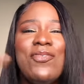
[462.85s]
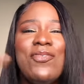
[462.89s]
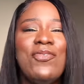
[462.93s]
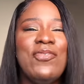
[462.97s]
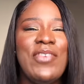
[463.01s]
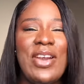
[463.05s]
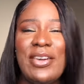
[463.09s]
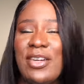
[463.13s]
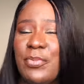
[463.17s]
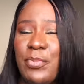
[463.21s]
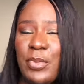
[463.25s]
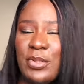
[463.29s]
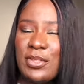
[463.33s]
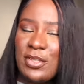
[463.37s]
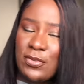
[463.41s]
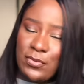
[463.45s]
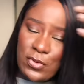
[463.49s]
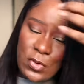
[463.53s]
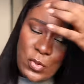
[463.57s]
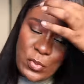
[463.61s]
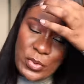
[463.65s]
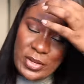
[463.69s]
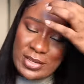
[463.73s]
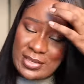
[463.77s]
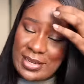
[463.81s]
Very
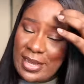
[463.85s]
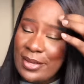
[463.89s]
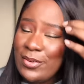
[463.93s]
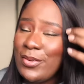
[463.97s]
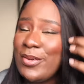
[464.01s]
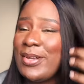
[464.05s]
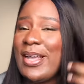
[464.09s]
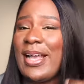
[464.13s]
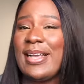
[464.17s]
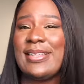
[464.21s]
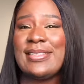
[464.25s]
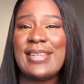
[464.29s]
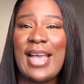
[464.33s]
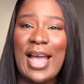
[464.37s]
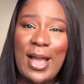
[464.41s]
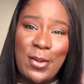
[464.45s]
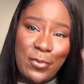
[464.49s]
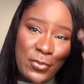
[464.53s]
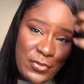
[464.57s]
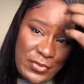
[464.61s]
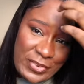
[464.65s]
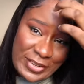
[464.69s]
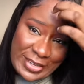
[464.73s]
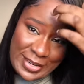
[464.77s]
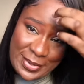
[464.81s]
beautiful wigs. Like, you guys,
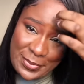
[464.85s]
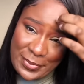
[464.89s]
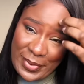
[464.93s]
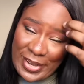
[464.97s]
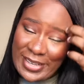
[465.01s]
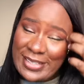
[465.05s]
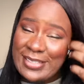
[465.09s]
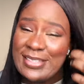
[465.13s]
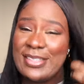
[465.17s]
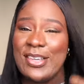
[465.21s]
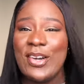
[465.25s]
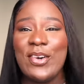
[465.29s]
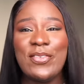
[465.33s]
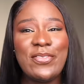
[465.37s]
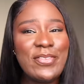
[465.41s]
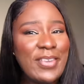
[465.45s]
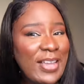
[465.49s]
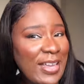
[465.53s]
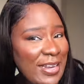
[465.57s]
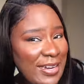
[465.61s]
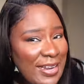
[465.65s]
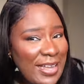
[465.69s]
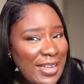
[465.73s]
I'm feeling myself here.